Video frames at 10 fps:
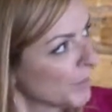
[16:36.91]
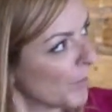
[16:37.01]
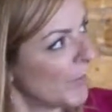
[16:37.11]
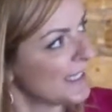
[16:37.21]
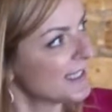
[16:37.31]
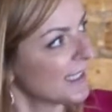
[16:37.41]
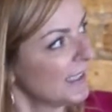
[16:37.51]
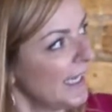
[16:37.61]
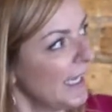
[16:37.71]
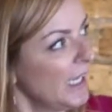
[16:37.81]
But
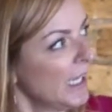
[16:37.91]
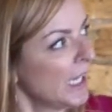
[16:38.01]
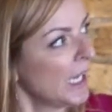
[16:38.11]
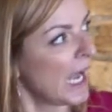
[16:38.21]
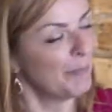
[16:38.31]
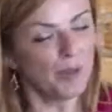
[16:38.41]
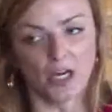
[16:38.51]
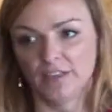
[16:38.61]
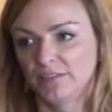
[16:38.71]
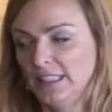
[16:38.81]
basically, I'm
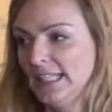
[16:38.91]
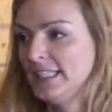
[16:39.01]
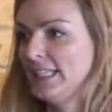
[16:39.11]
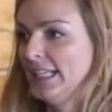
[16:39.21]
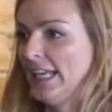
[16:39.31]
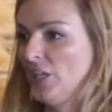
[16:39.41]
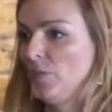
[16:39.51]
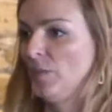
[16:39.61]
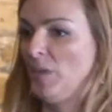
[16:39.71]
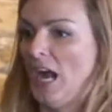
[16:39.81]
part of a LinkedIn
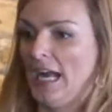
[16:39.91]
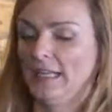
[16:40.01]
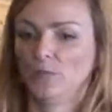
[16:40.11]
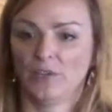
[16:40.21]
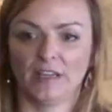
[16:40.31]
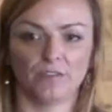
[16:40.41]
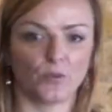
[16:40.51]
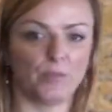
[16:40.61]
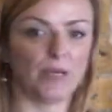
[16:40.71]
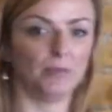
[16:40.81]
engagement pod, and
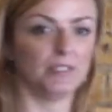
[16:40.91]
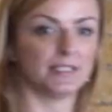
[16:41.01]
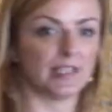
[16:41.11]
whenever we publish